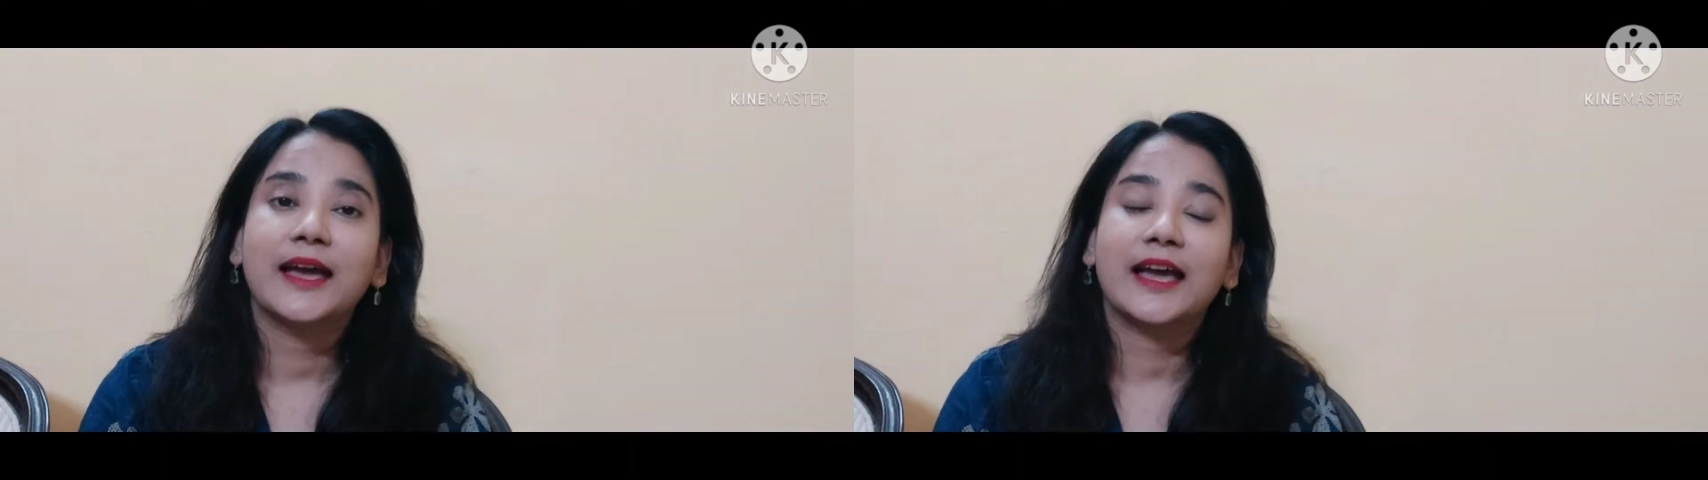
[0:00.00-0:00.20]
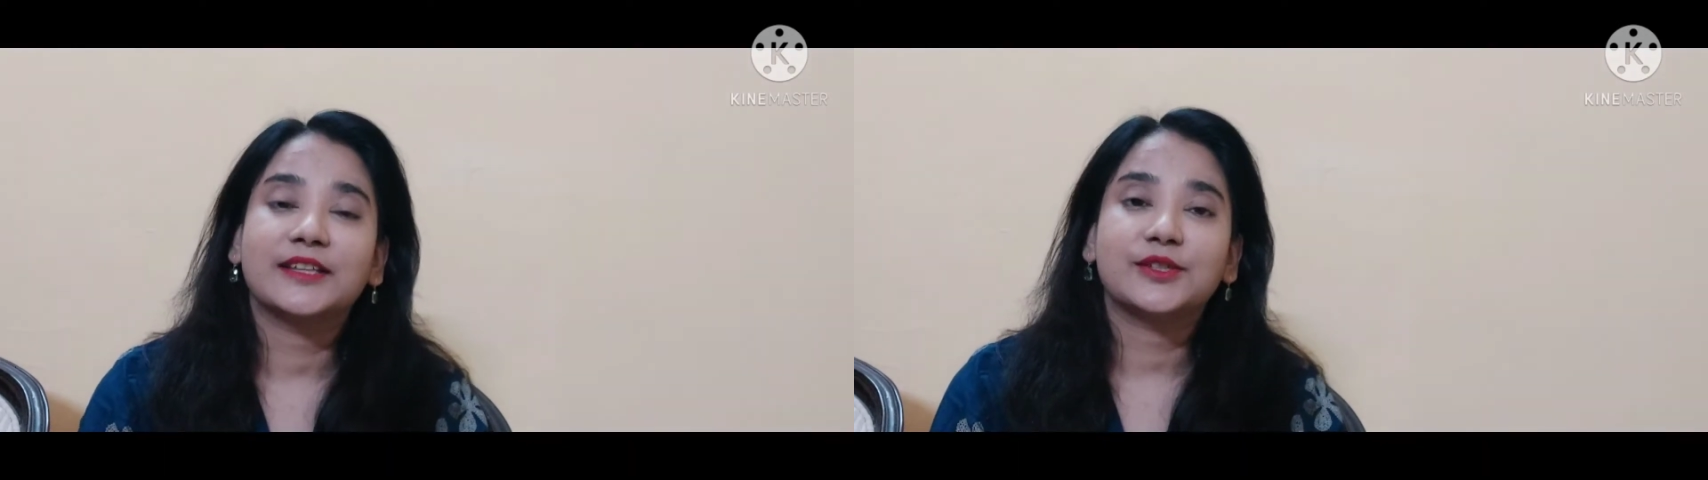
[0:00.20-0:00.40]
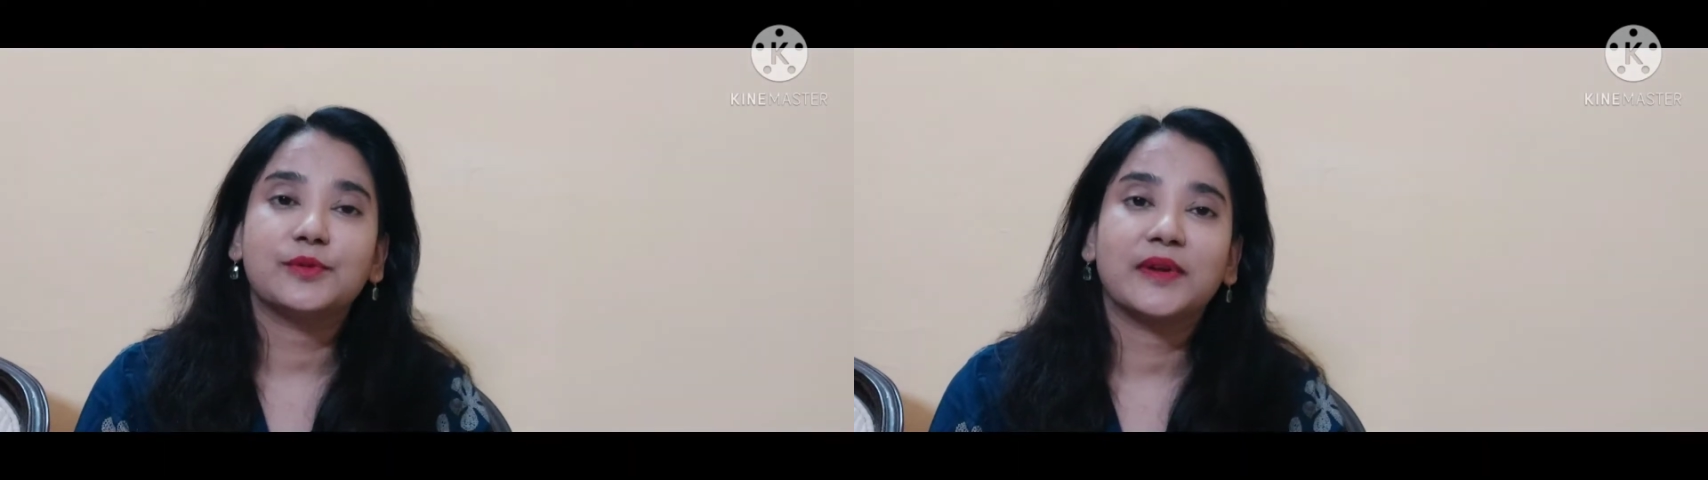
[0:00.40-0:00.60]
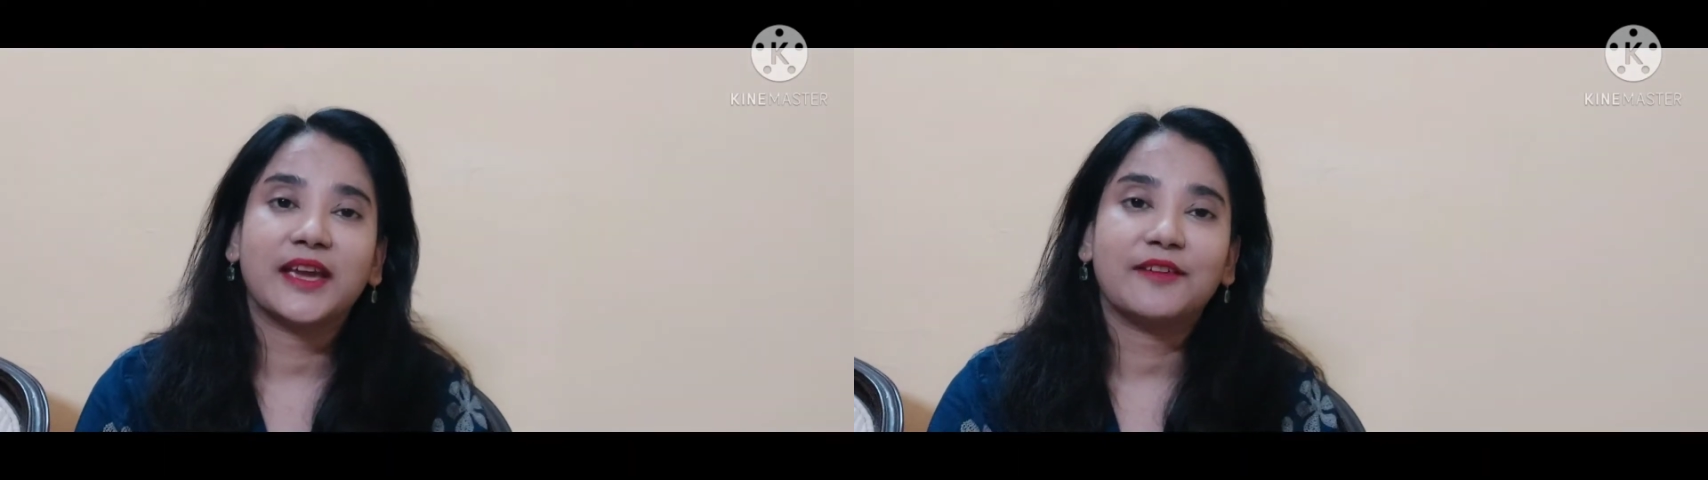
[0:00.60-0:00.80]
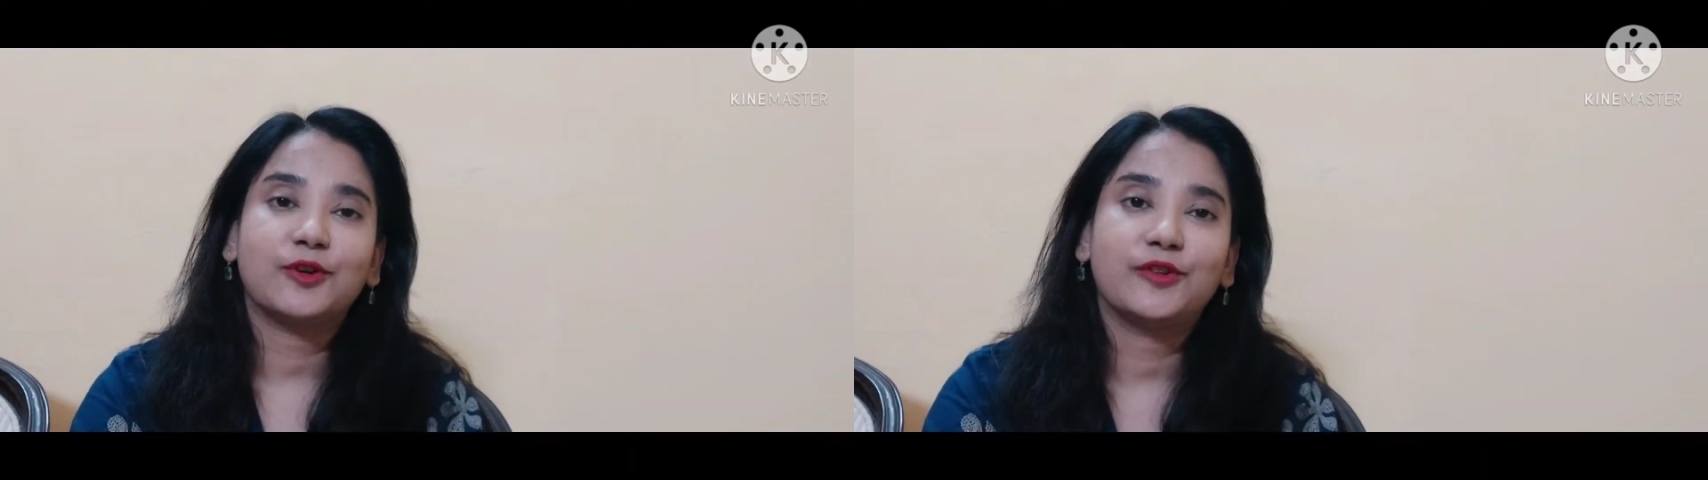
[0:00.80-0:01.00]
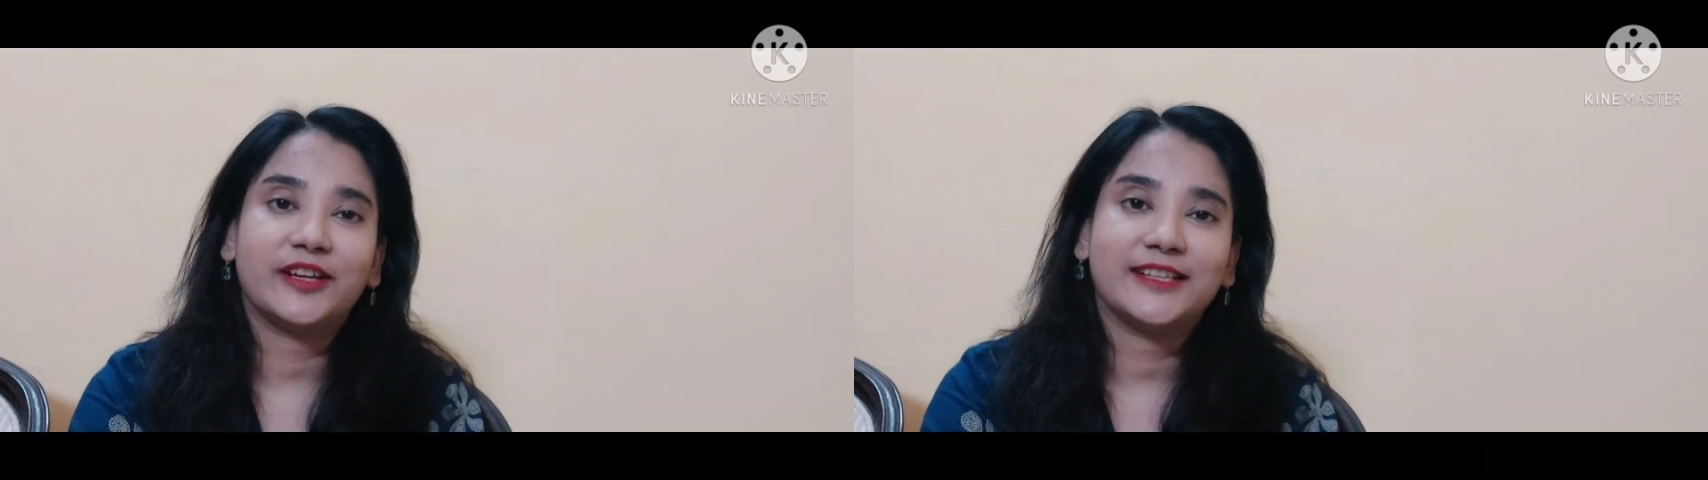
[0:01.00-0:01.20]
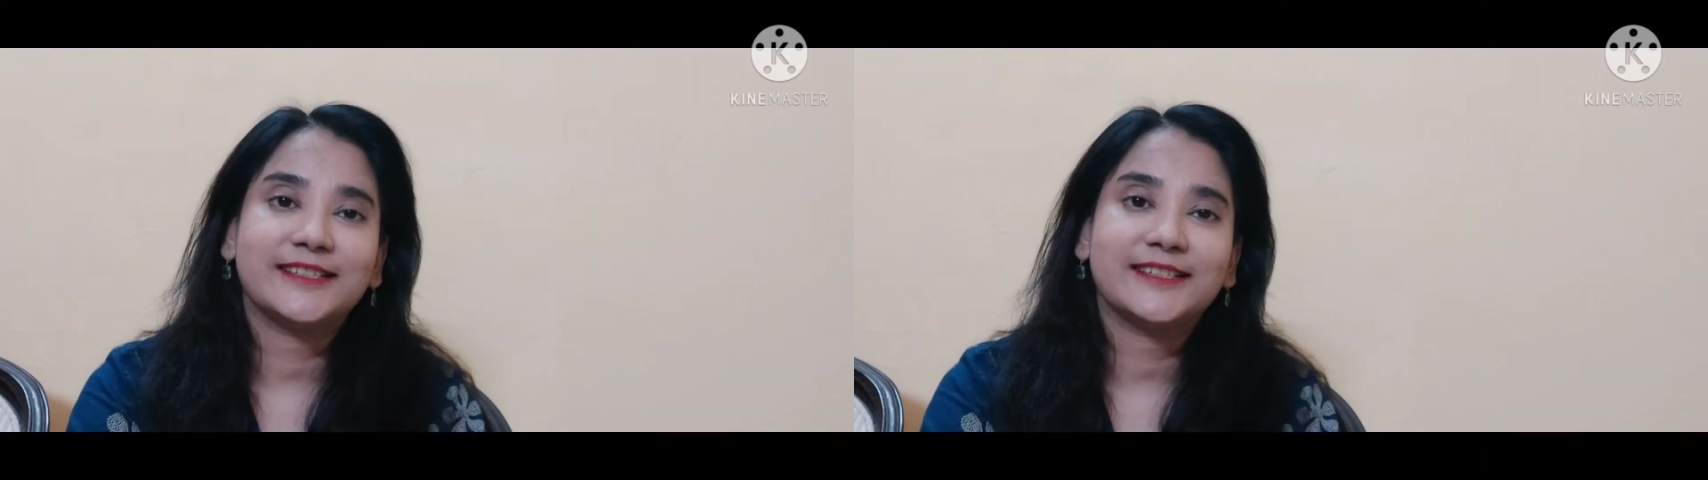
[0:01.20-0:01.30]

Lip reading: As you may have already